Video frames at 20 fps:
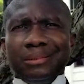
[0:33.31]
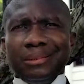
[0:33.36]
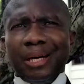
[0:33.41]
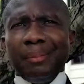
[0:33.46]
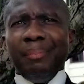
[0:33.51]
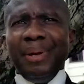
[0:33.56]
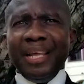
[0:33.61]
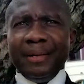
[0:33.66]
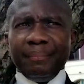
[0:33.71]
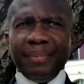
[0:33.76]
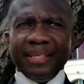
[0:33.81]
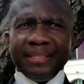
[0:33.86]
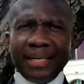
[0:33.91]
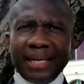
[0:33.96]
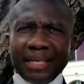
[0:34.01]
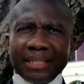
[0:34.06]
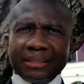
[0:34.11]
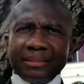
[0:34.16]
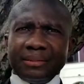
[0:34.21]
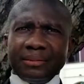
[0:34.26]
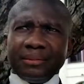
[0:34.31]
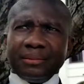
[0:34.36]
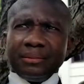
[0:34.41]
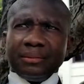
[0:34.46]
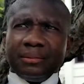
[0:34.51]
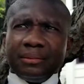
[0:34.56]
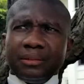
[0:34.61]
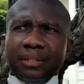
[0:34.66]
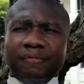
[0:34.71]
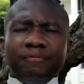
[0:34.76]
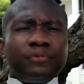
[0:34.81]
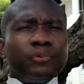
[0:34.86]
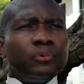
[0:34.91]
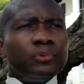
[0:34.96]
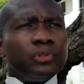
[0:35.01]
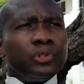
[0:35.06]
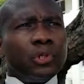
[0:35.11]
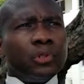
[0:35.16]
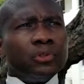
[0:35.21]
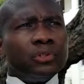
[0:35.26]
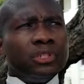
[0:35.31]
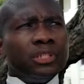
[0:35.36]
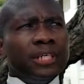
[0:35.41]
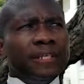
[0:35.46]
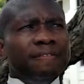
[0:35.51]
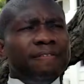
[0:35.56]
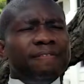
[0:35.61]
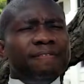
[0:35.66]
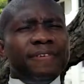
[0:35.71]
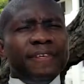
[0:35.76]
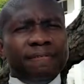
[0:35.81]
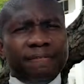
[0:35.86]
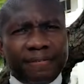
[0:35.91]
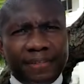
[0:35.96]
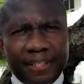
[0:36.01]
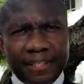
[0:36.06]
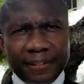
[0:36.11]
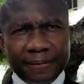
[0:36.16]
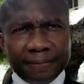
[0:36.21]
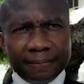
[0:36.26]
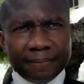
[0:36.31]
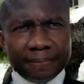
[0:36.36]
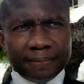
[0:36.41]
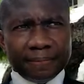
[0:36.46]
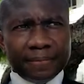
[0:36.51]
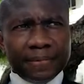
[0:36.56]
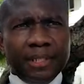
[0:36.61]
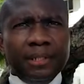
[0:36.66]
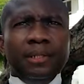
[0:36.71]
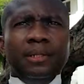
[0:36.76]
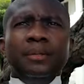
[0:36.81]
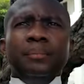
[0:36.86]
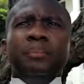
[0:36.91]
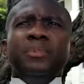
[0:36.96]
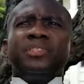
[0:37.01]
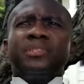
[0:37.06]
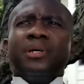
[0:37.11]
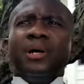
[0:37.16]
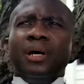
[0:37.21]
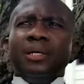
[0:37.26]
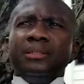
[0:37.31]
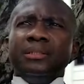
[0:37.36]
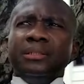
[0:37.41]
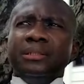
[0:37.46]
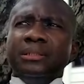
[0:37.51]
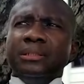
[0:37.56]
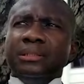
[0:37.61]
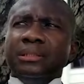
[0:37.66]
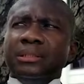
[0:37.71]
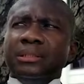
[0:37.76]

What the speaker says: Amendment Act 2015, Miss Gordon